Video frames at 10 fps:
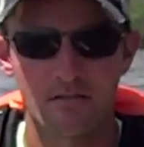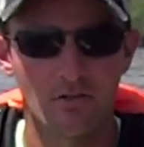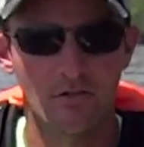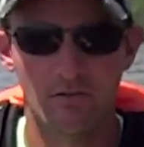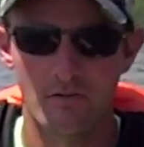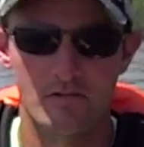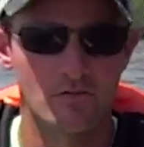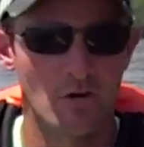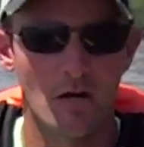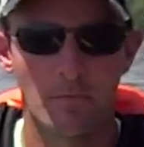along this
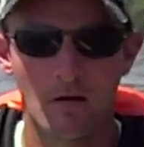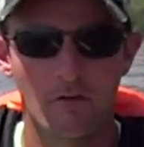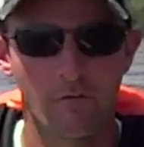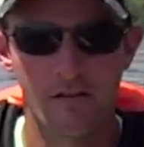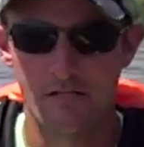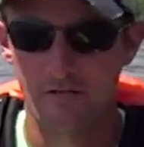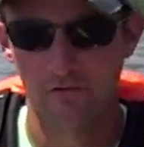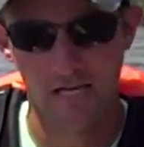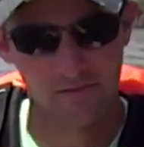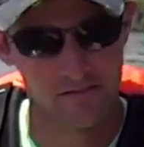drop off by this
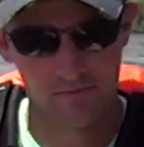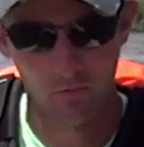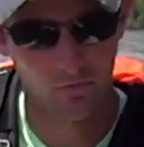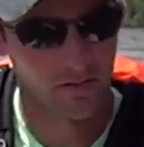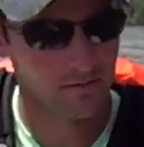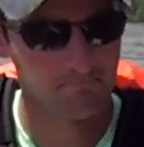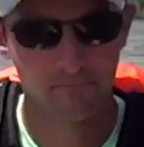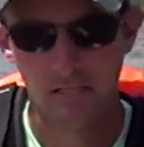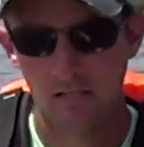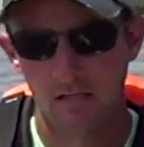flat this morning.
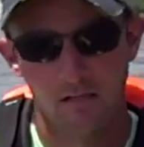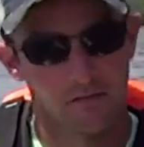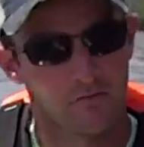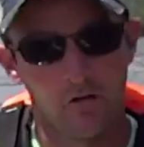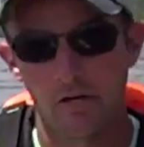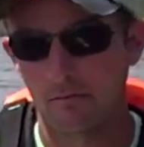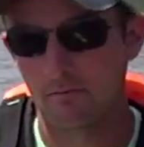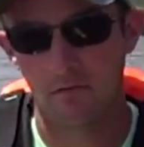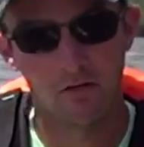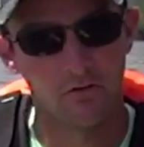Caught
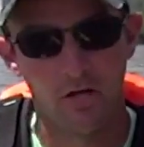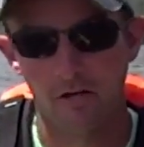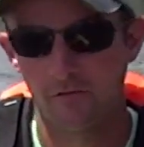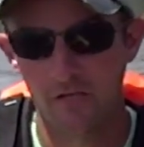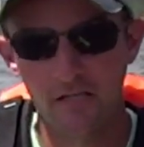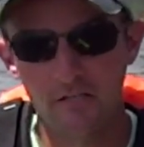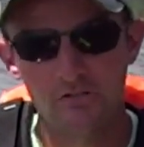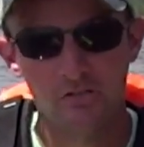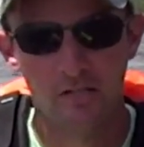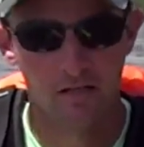a lot of
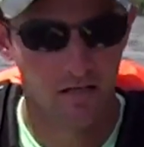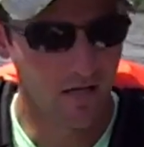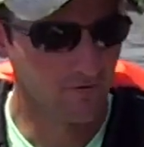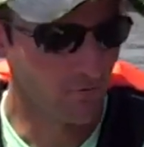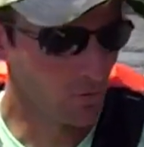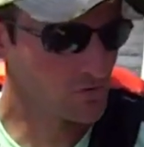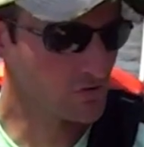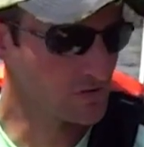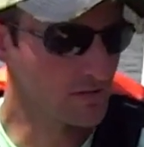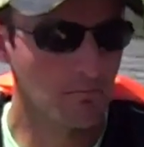fish.
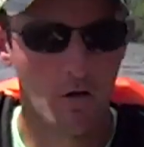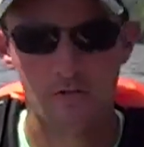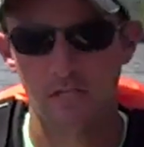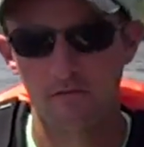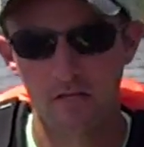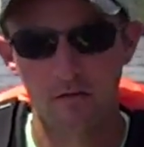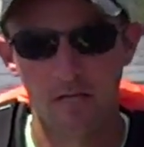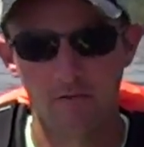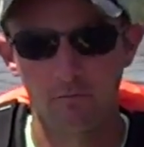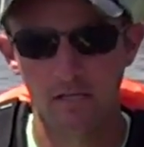Unfortunately, most of
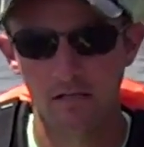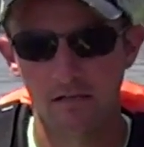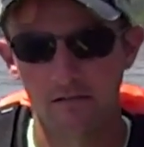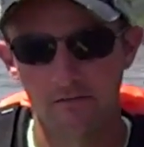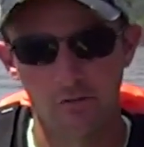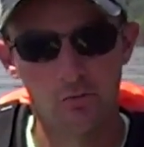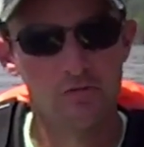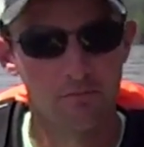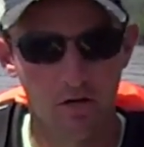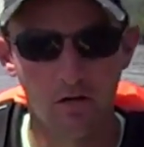them have been too
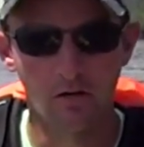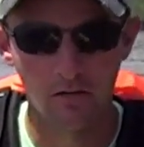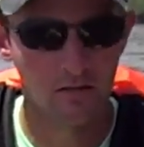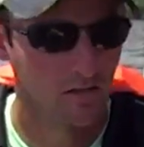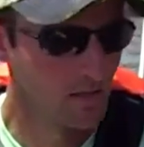small